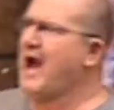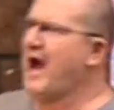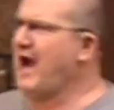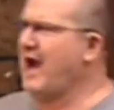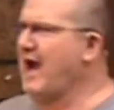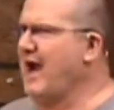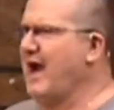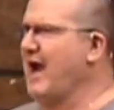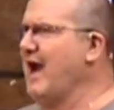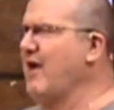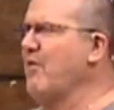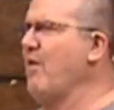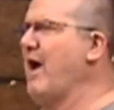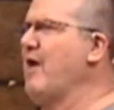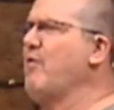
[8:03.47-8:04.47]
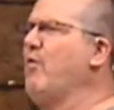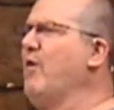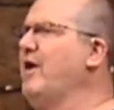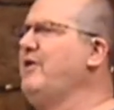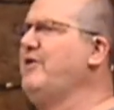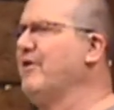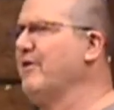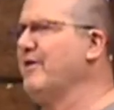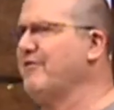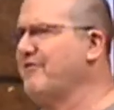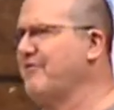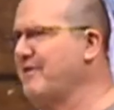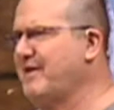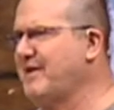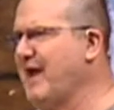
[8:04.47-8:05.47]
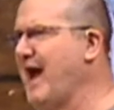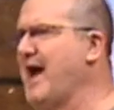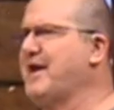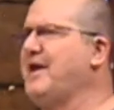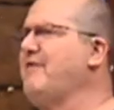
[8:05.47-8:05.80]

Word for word: I, I, I wonder if God